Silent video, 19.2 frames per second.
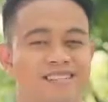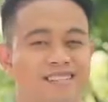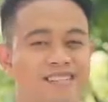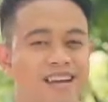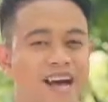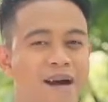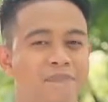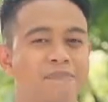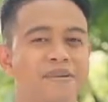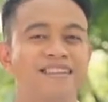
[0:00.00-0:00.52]

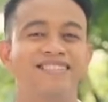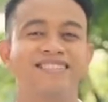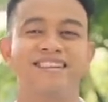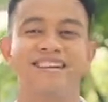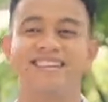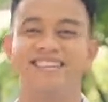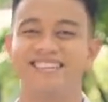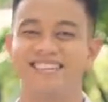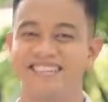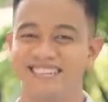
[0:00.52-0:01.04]
Topic
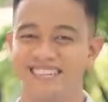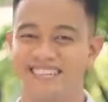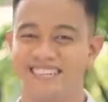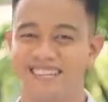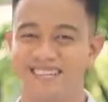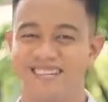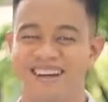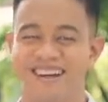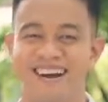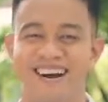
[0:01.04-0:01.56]

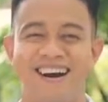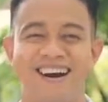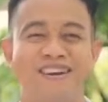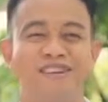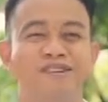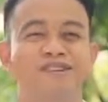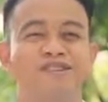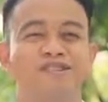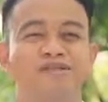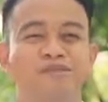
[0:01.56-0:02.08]
sentences are
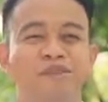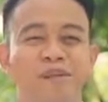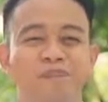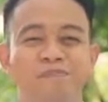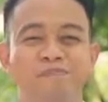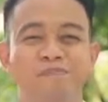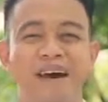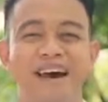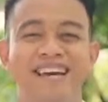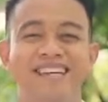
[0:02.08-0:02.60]
usually
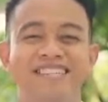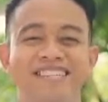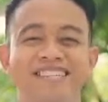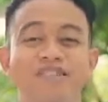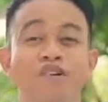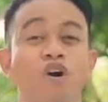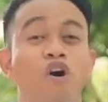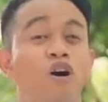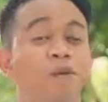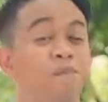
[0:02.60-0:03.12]
based
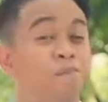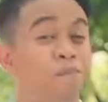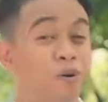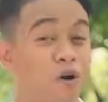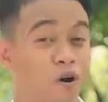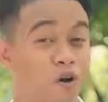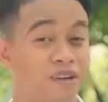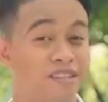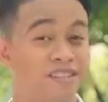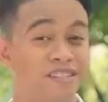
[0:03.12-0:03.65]
on
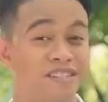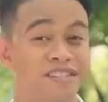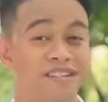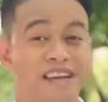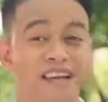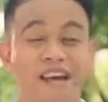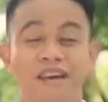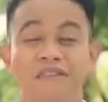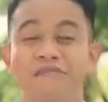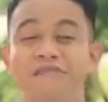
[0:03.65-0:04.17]
points
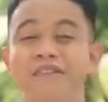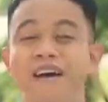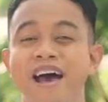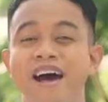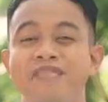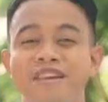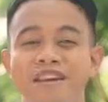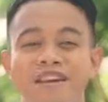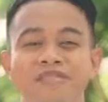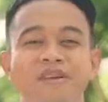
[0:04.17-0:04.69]

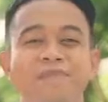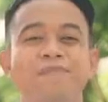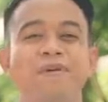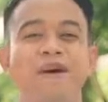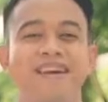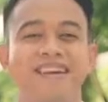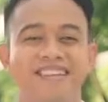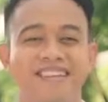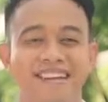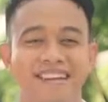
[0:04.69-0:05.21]
found in the
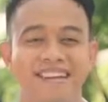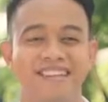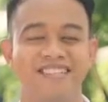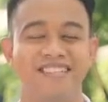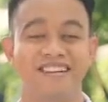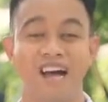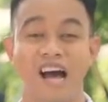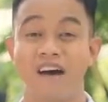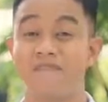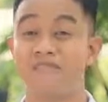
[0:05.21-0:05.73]
predicate
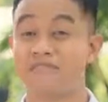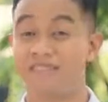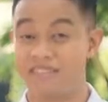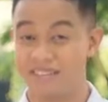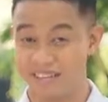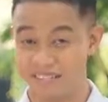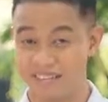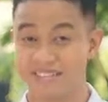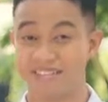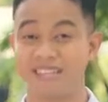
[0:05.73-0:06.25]
of a
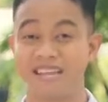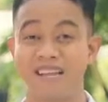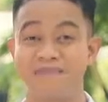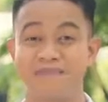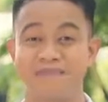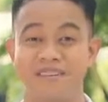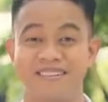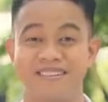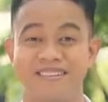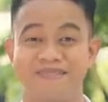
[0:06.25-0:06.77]
thesis
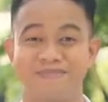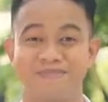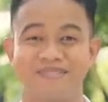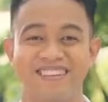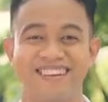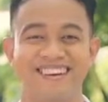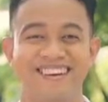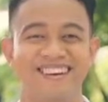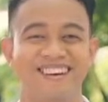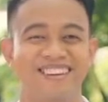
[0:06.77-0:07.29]
statement.
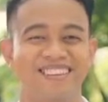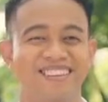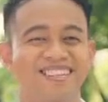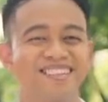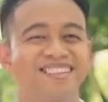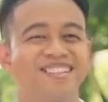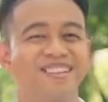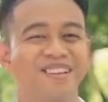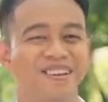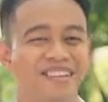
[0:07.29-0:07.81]

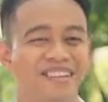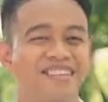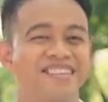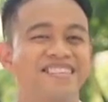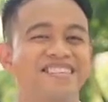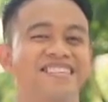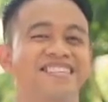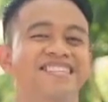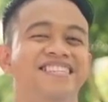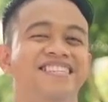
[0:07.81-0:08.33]
Let's look at a
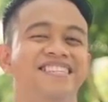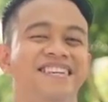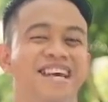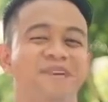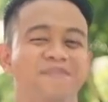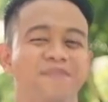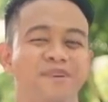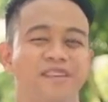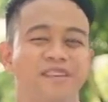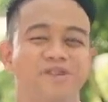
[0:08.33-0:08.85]
thesis
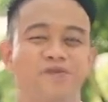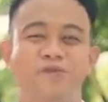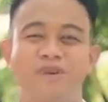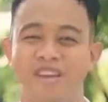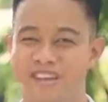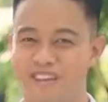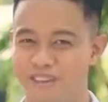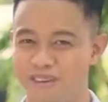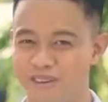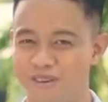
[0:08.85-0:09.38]
statement we
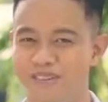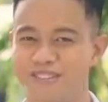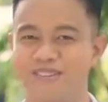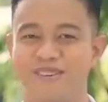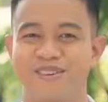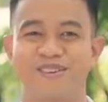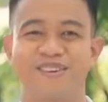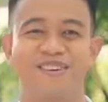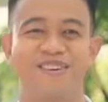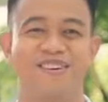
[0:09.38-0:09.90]
used
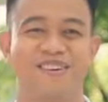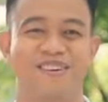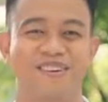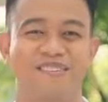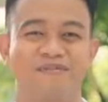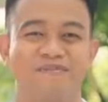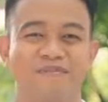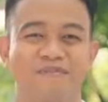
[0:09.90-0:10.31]
earlier.